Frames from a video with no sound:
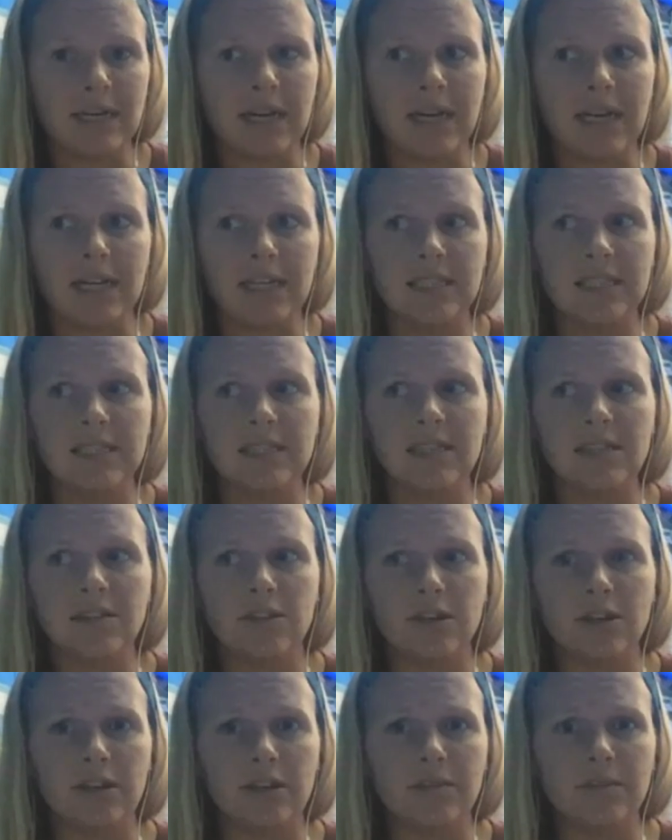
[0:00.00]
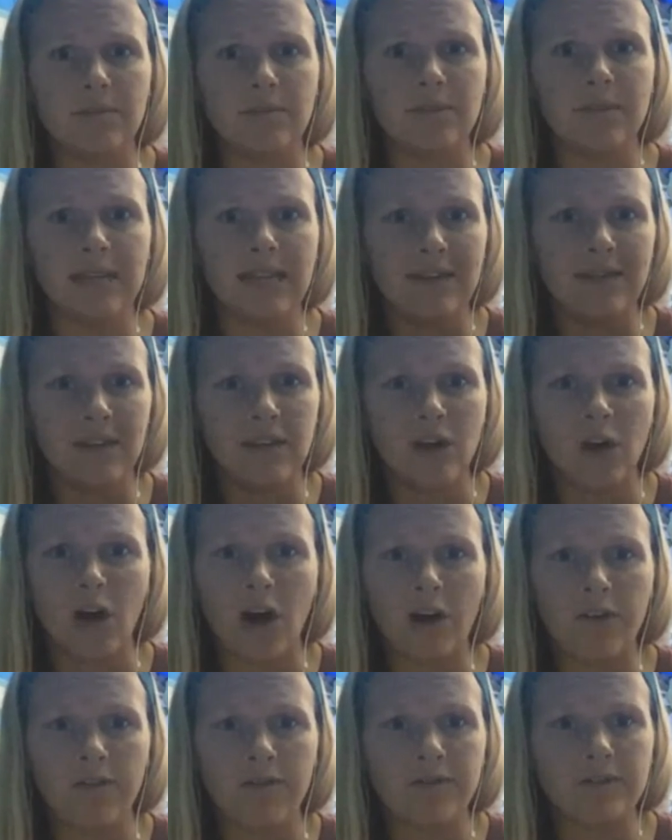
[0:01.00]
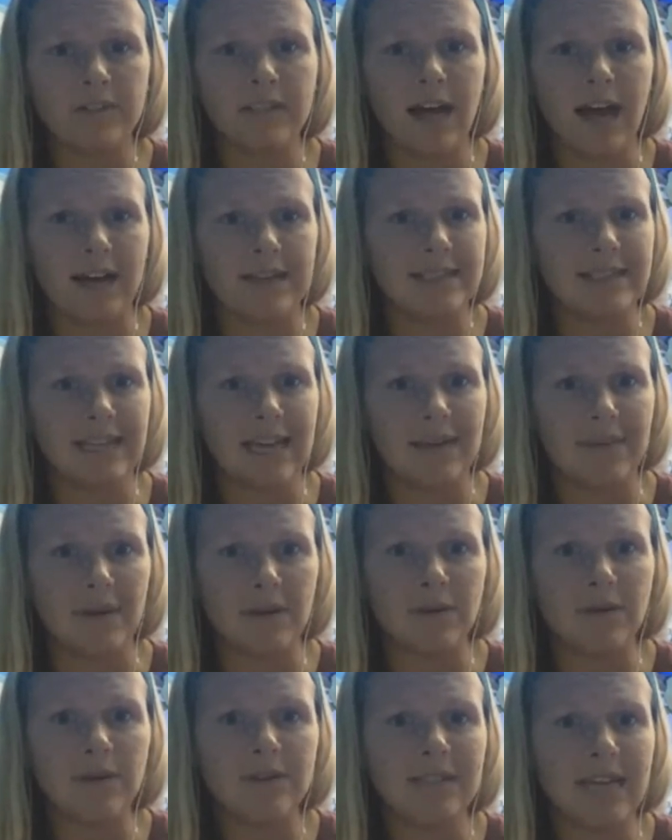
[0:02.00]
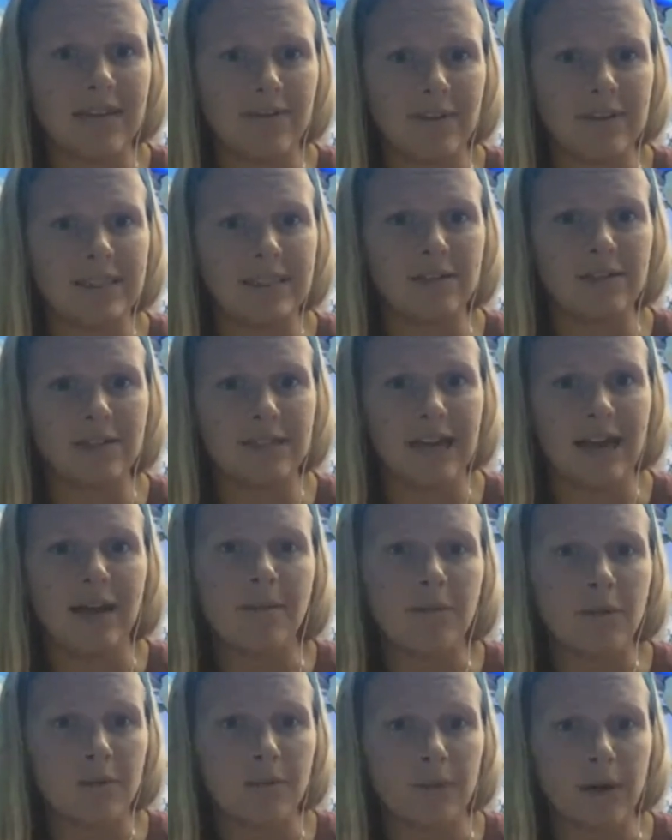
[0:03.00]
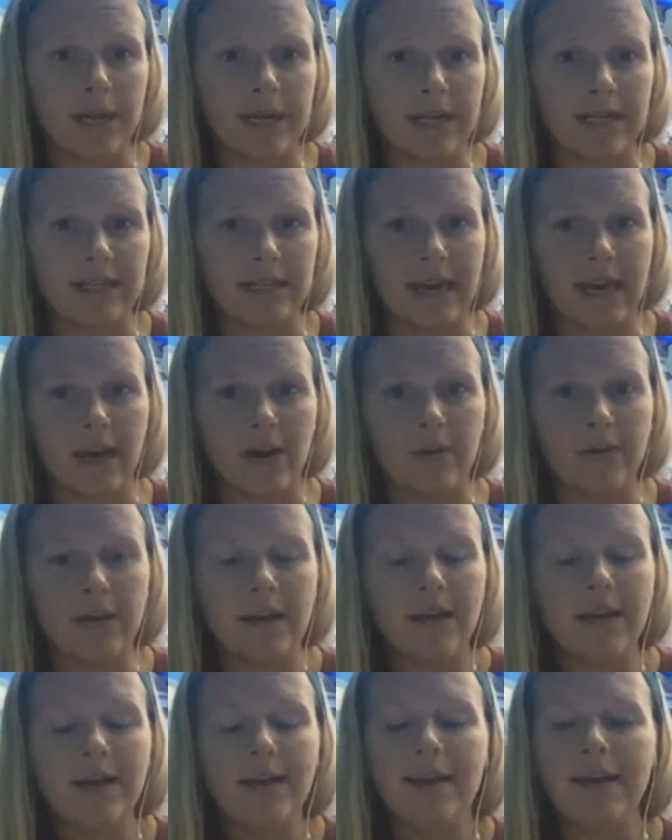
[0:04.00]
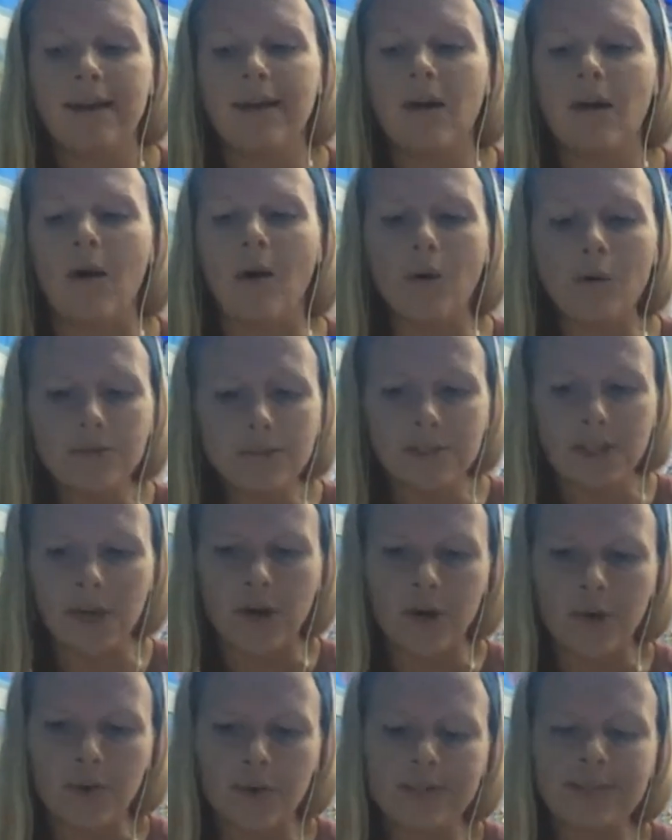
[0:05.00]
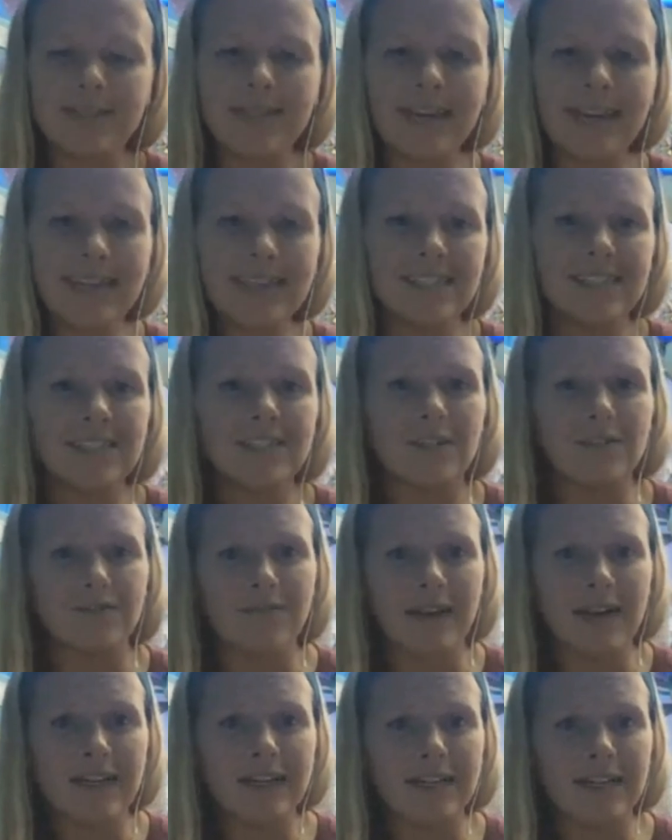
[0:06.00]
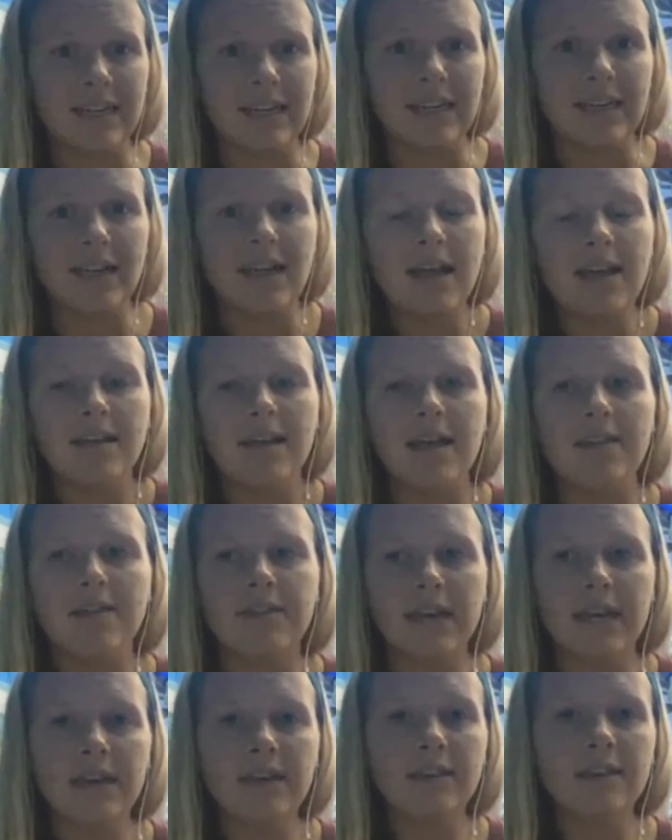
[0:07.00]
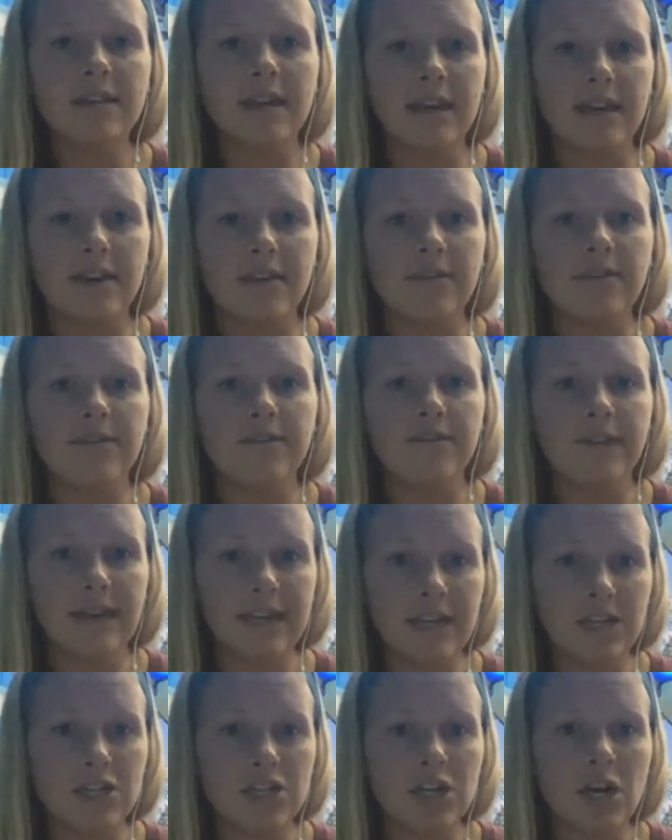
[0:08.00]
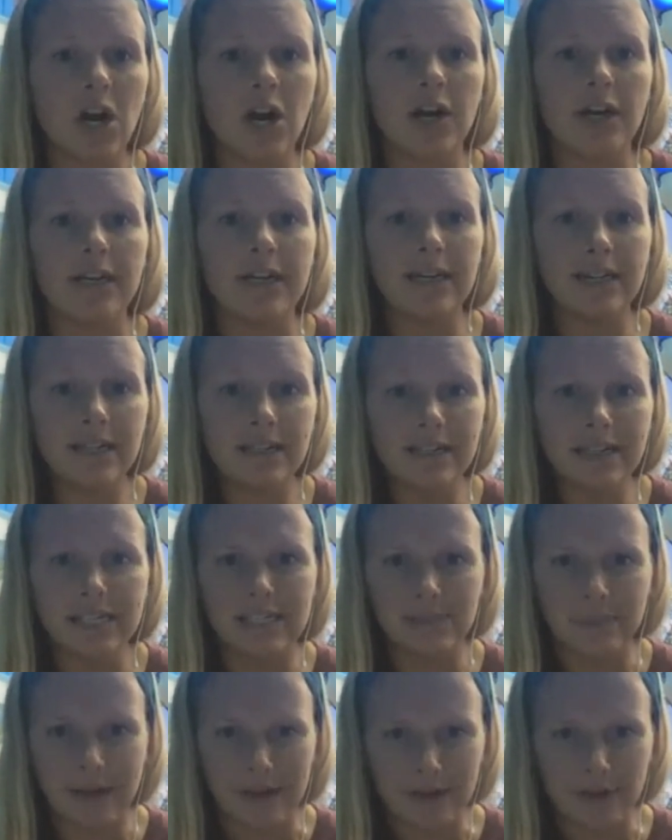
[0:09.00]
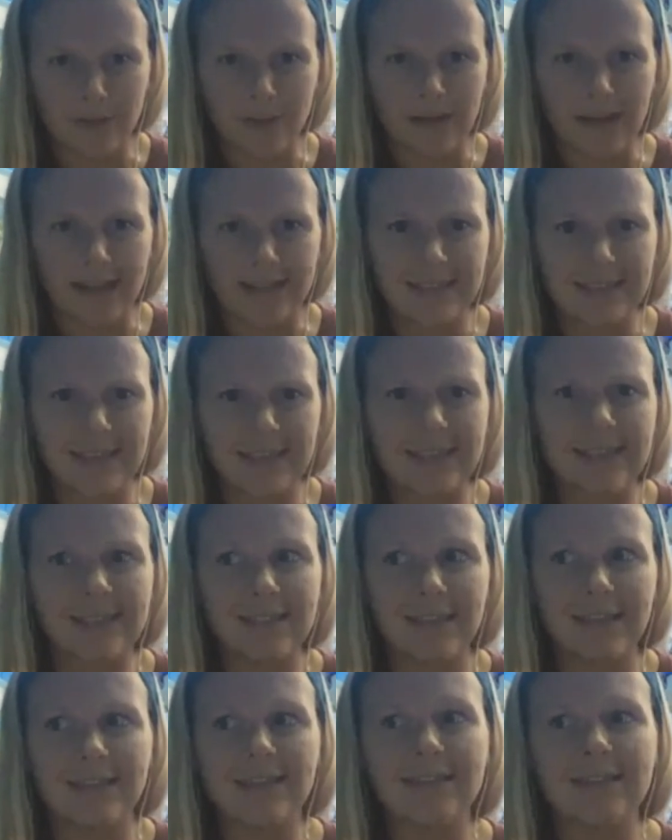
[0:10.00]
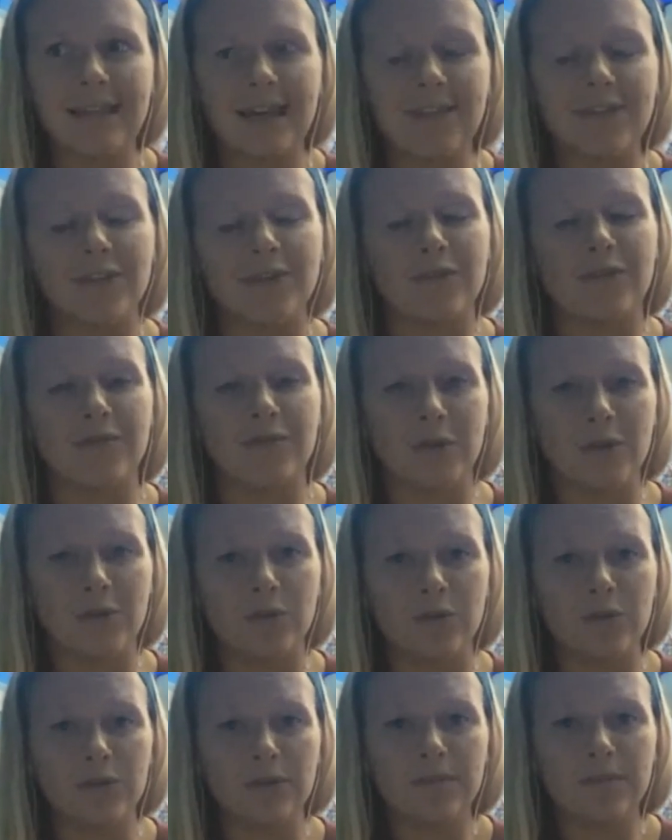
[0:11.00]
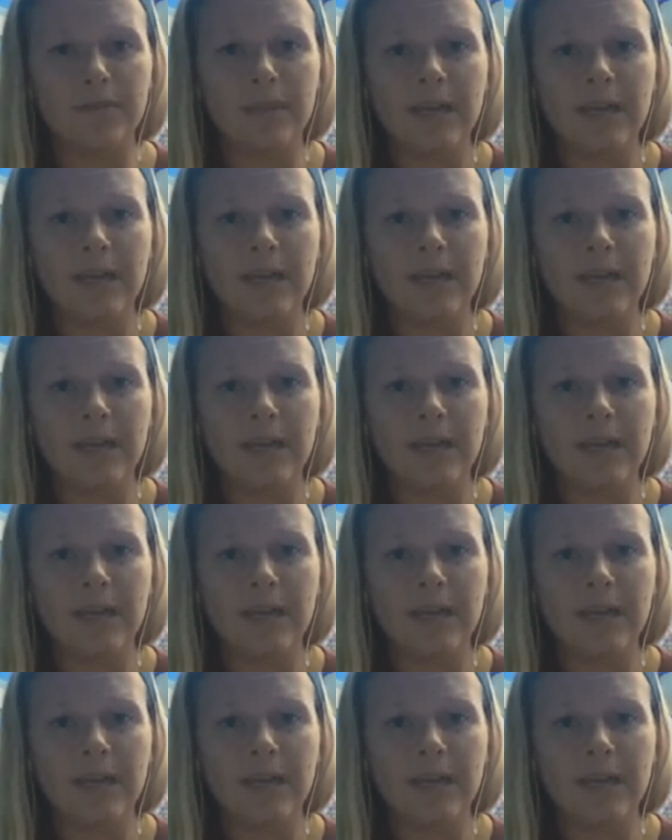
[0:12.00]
because they're giving off toxic chemicals every single time they're breaking down. And also, scientists are finding that they think fish are eating these microplastics, thinking that they're food.